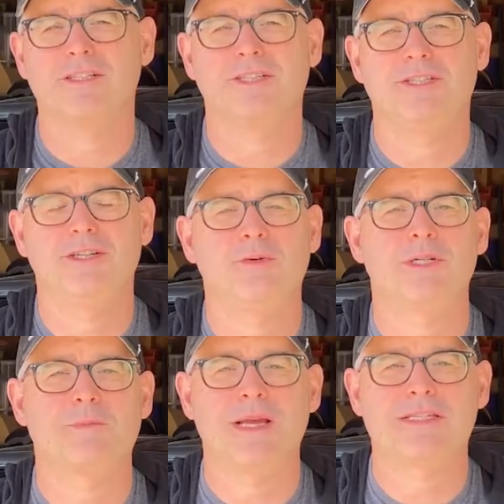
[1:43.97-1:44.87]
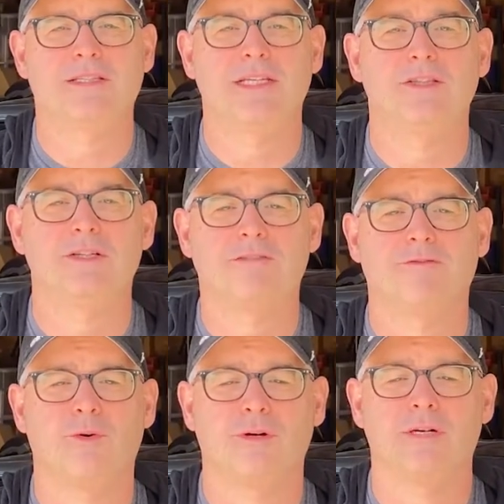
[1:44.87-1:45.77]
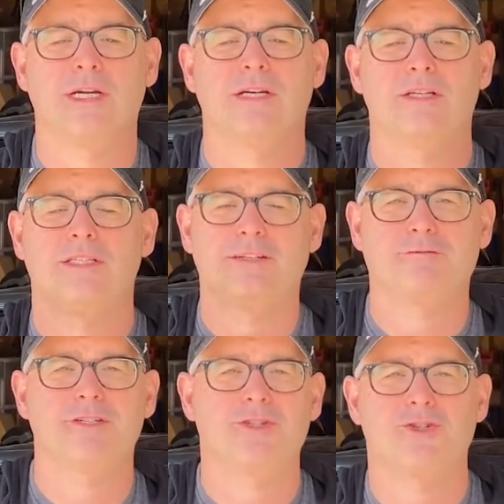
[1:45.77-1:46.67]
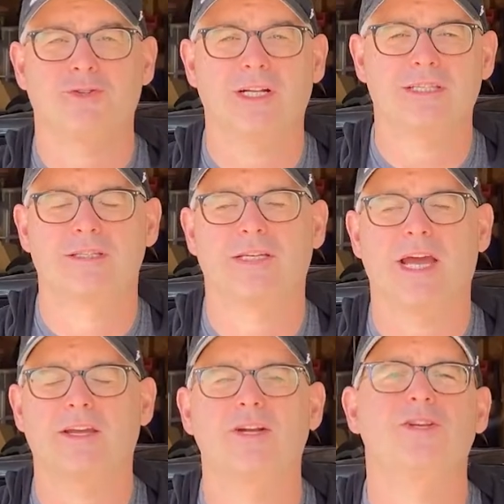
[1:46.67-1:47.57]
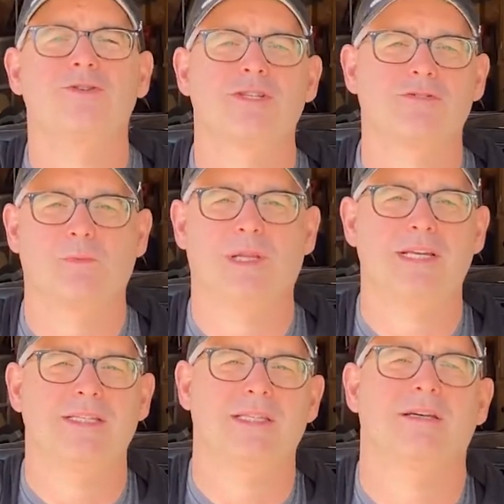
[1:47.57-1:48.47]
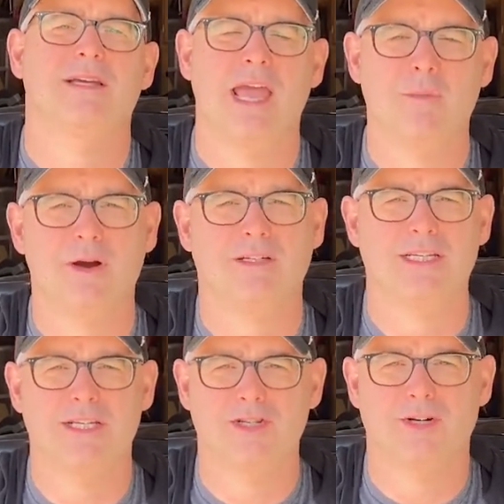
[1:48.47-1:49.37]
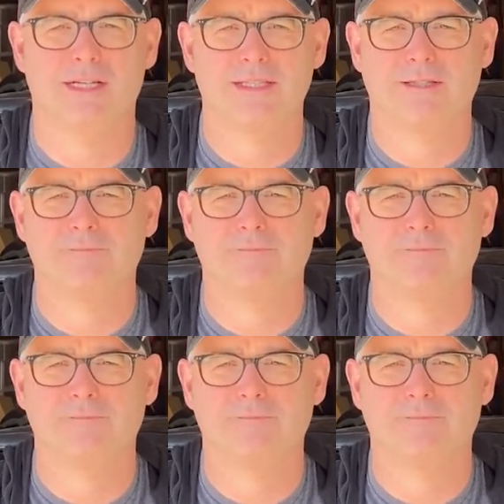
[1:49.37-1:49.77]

to do was basically look for different struts that I could use to replace the MRT struts.